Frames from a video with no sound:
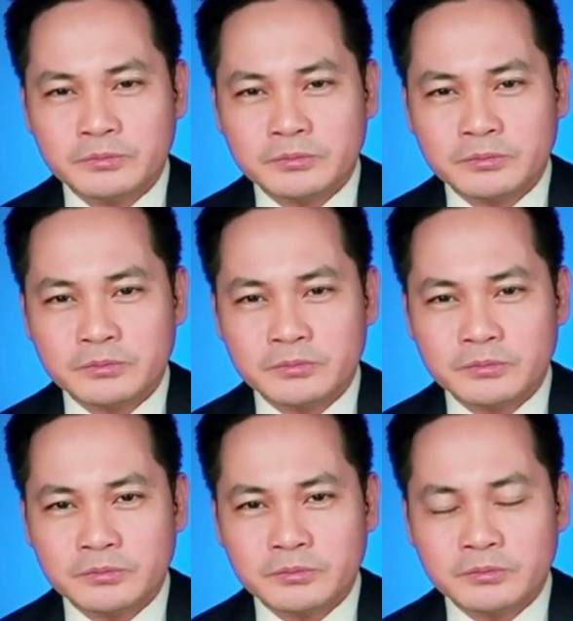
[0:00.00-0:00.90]

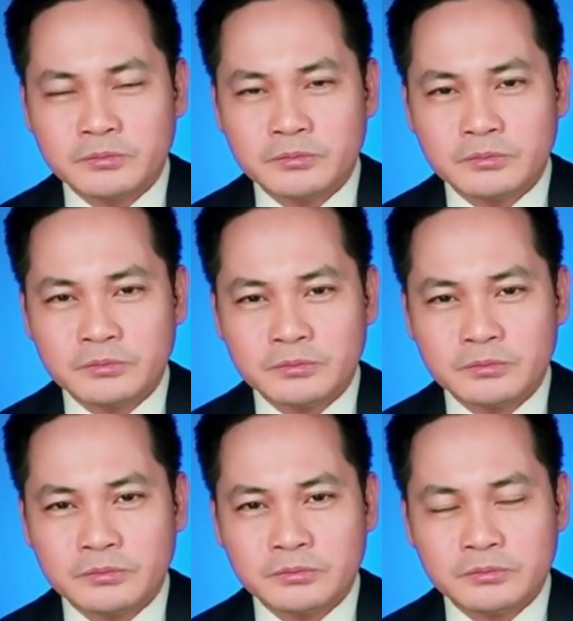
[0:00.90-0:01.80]

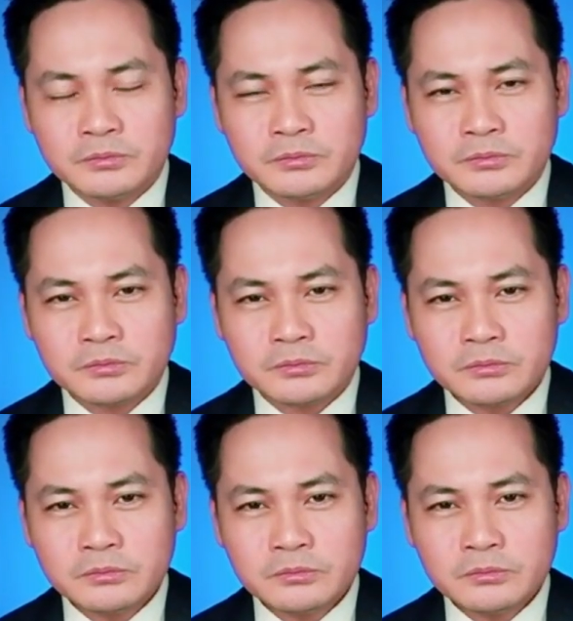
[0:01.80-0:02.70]

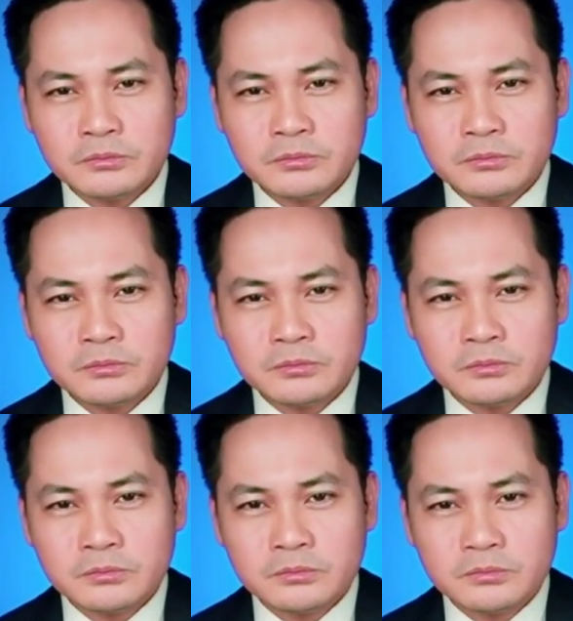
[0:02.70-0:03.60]

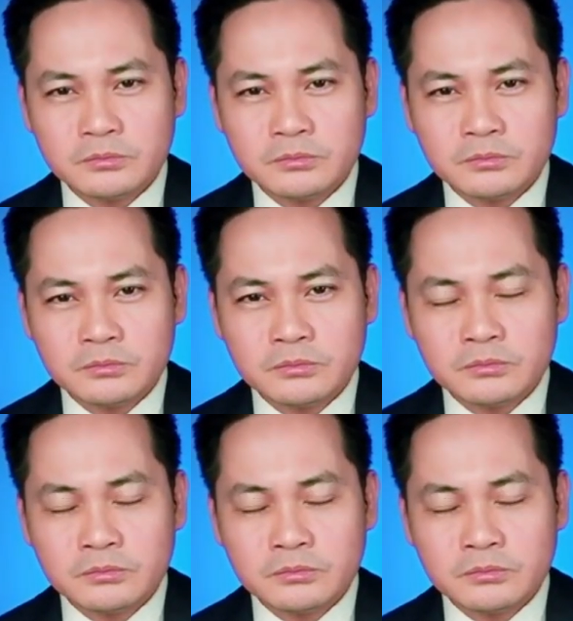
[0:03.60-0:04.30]
No words are spoken by the person on screen.